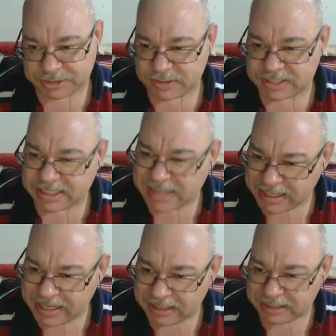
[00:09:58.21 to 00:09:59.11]
So there's
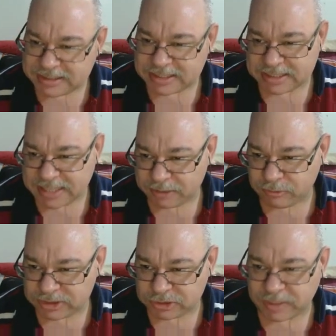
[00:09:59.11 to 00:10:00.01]
Kinetic Healing, there's
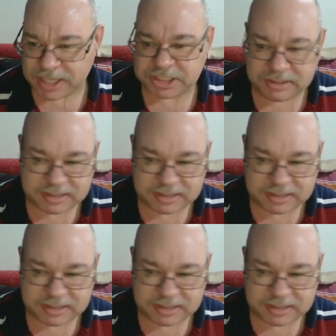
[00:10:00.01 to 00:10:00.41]
Kinetic Restoration,